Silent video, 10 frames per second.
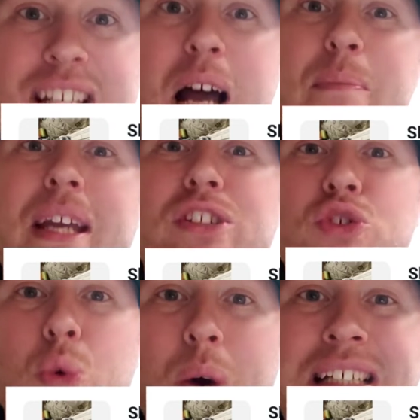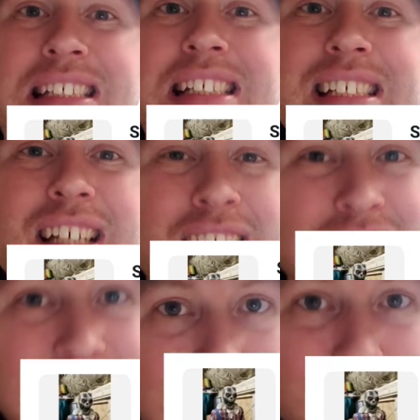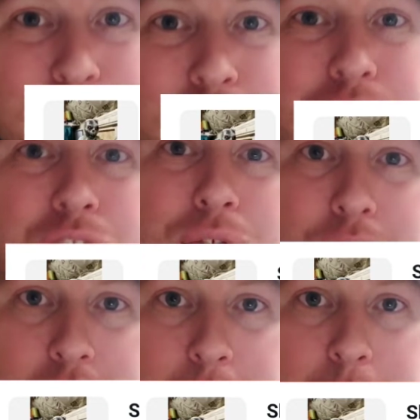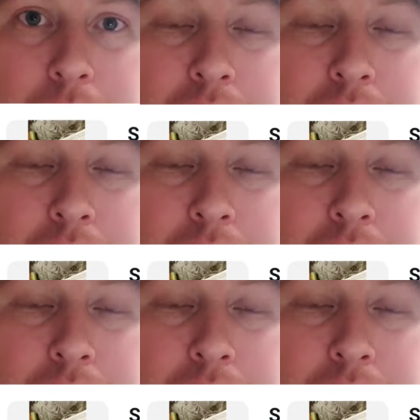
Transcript: I paid $20 for him.